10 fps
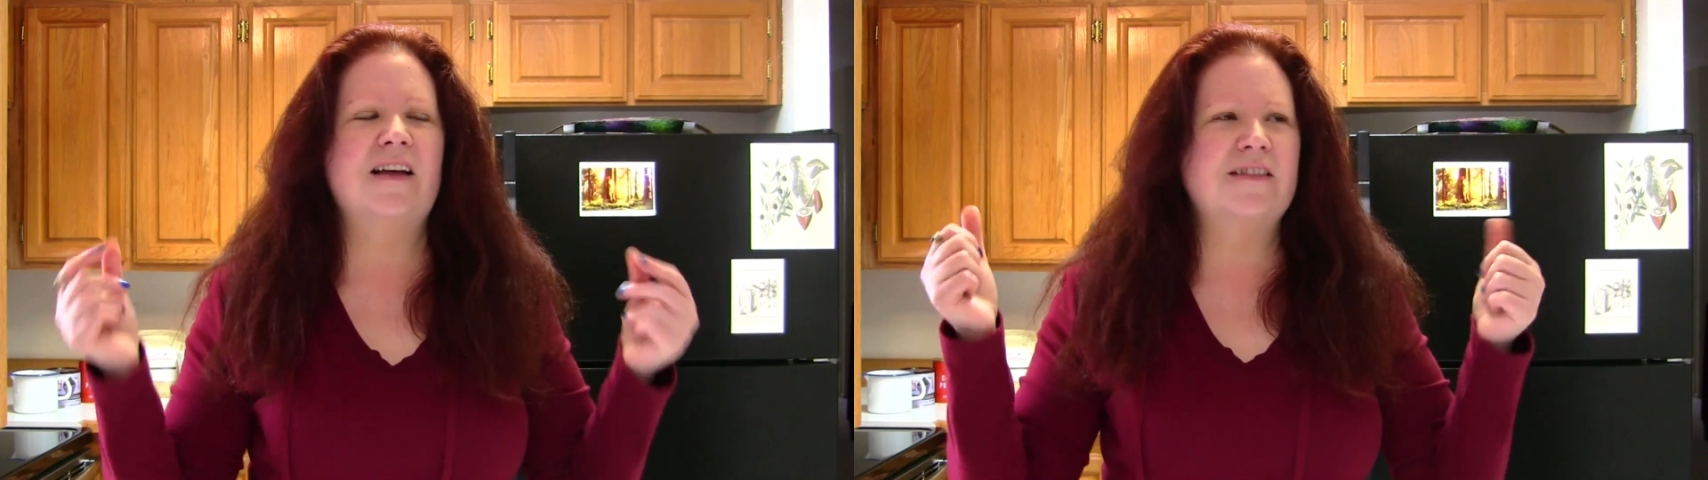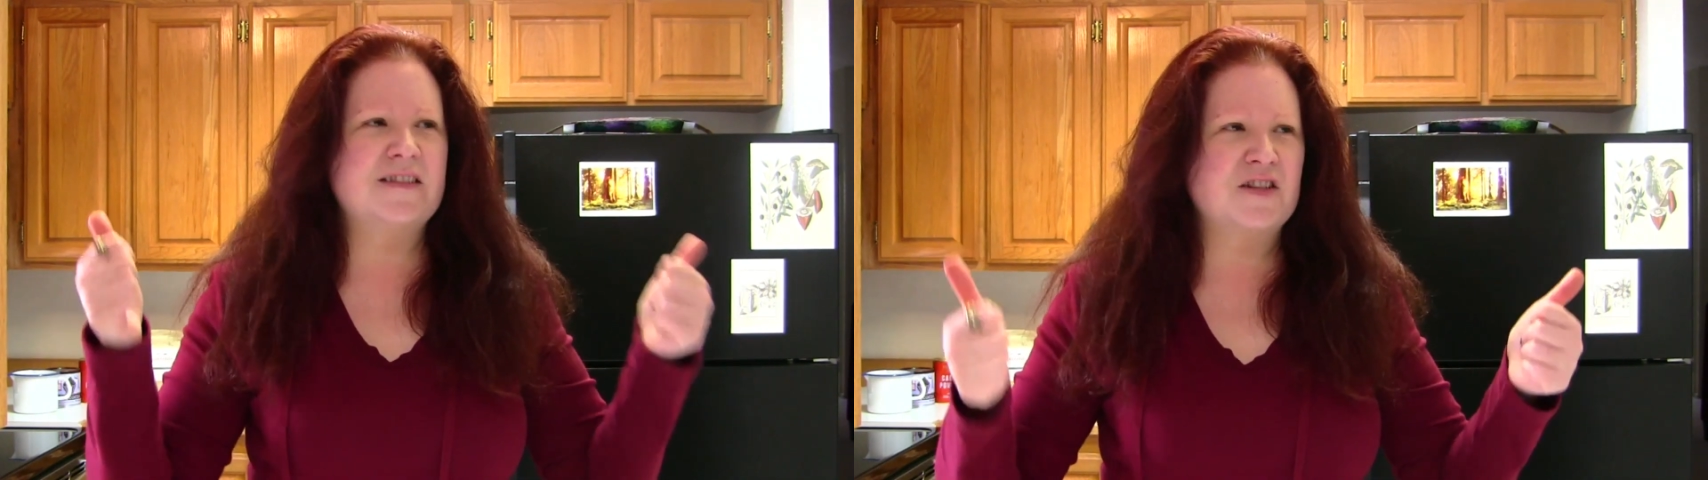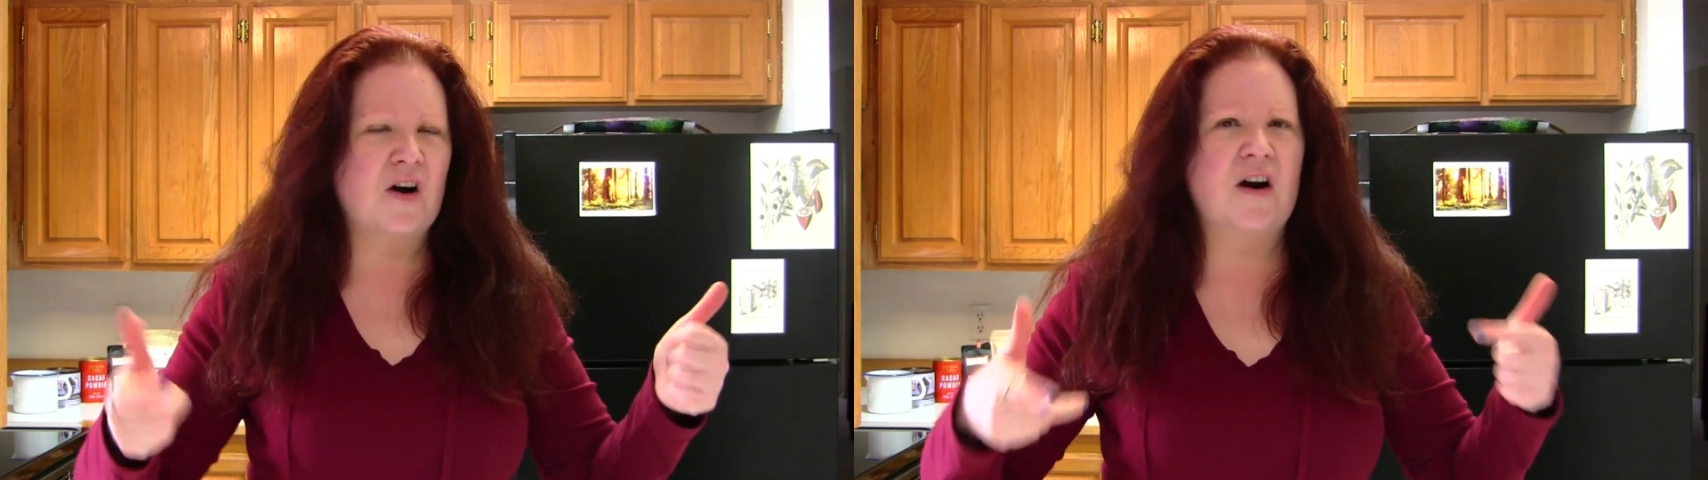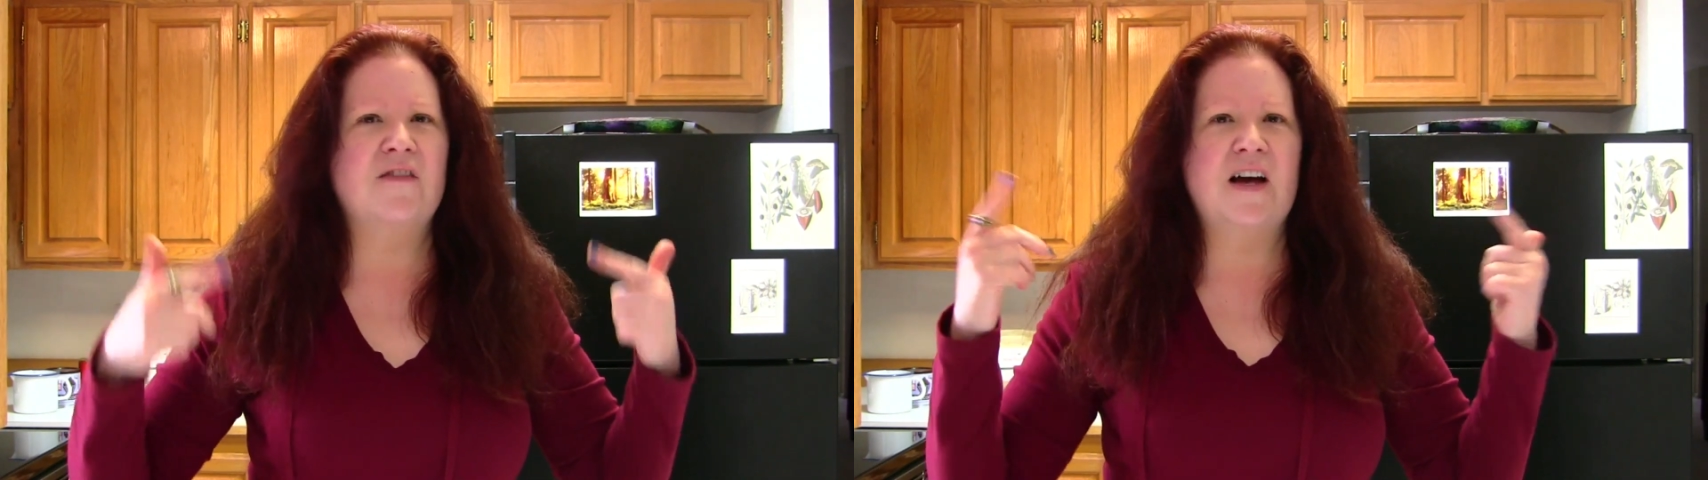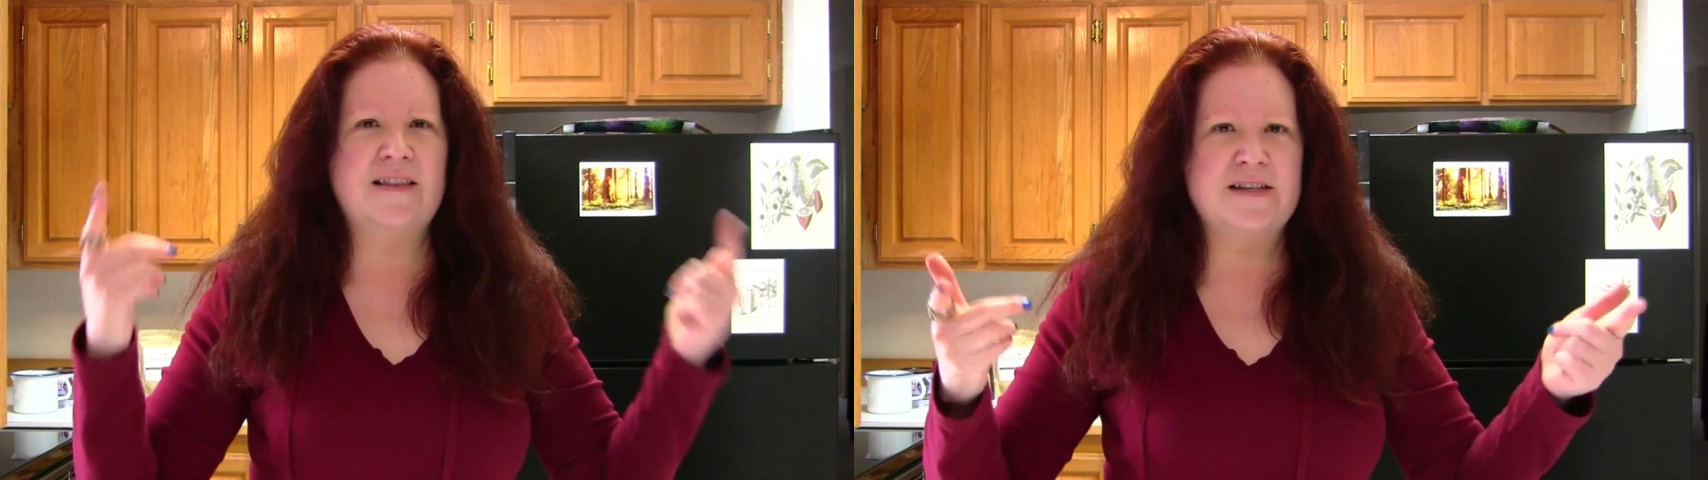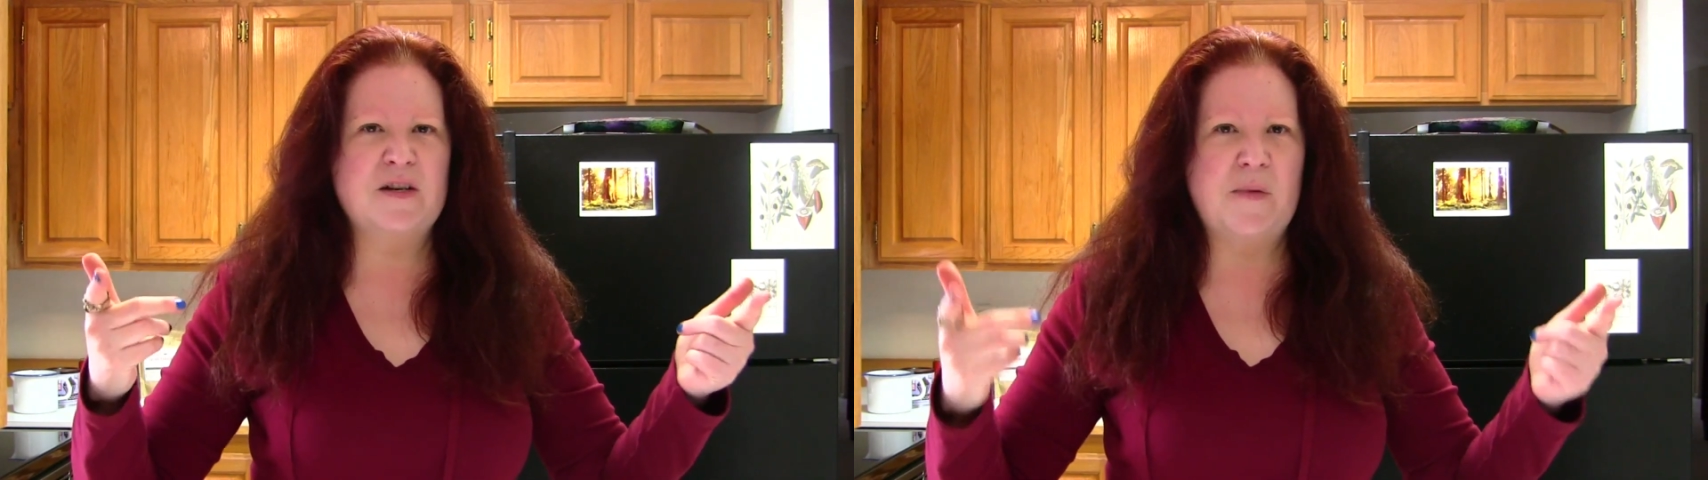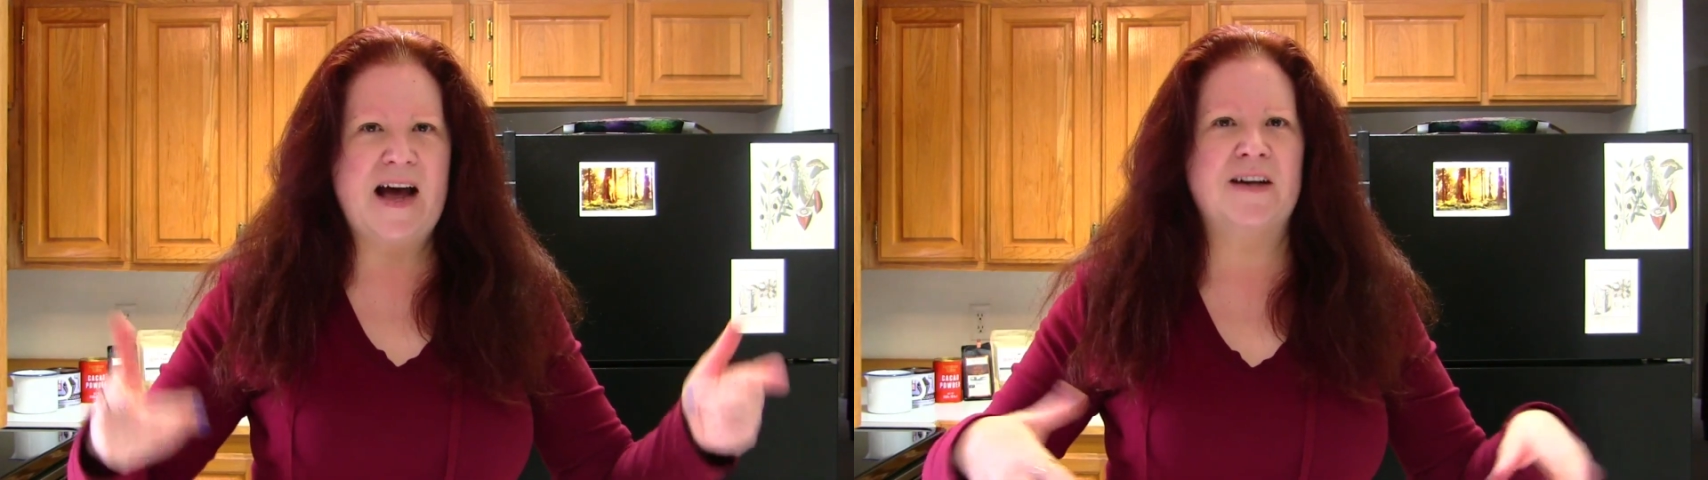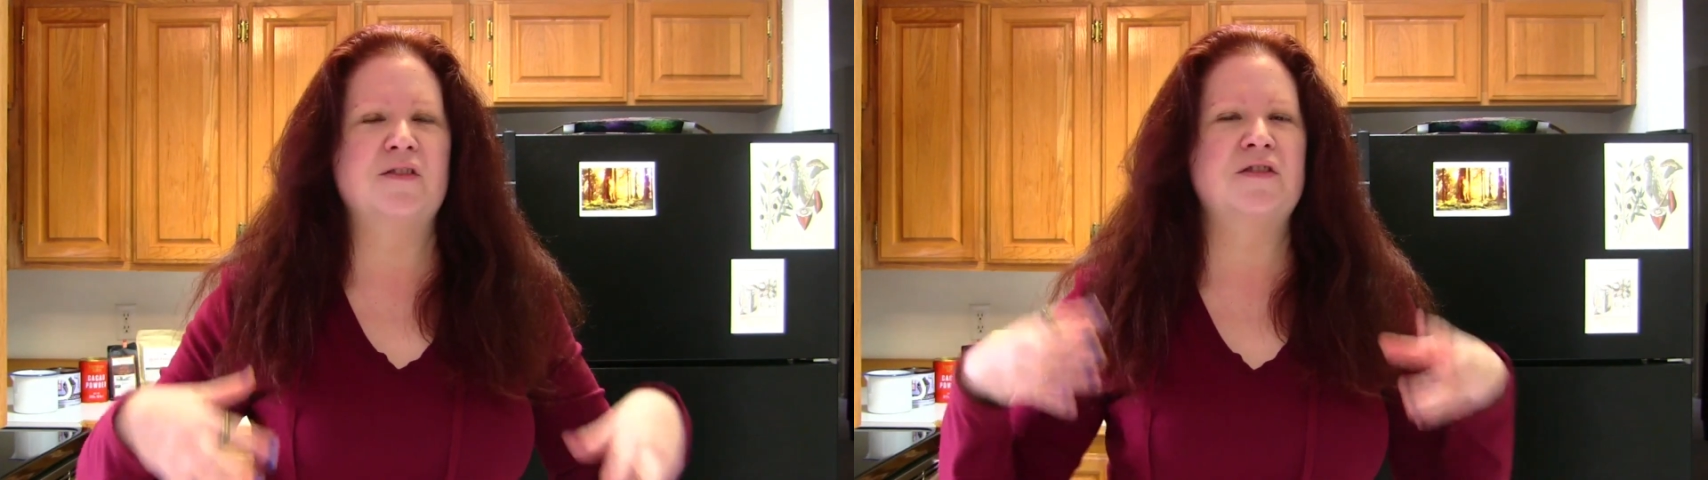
like the cigar, I've got the tobacco.